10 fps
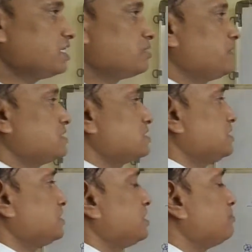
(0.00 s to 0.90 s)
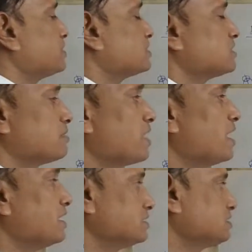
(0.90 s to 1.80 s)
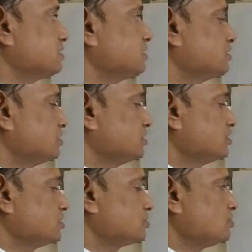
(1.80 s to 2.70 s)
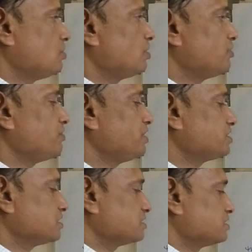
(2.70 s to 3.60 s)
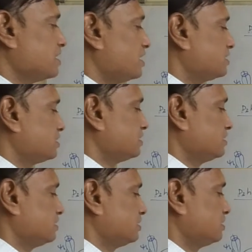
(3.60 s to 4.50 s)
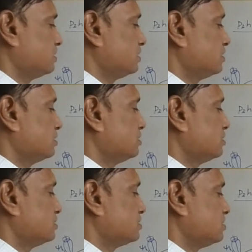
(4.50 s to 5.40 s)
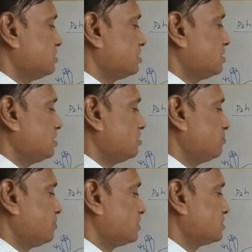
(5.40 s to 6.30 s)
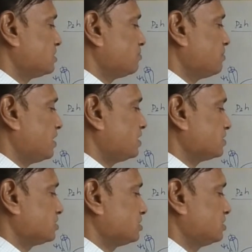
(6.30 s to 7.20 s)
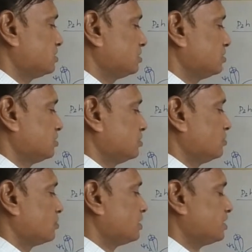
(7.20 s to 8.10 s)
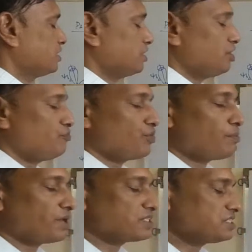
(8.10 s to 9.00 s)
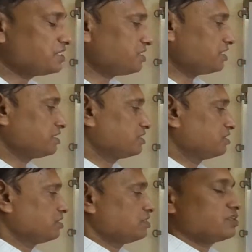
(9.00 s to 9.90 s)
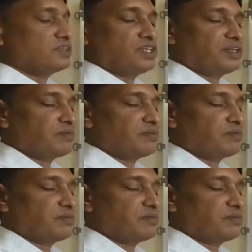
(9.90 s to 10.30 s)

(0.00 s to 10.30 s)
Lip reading: It means c3 plus sigma h. So already we discussed that c3 plus sigma h. Okay, if we operate c3, the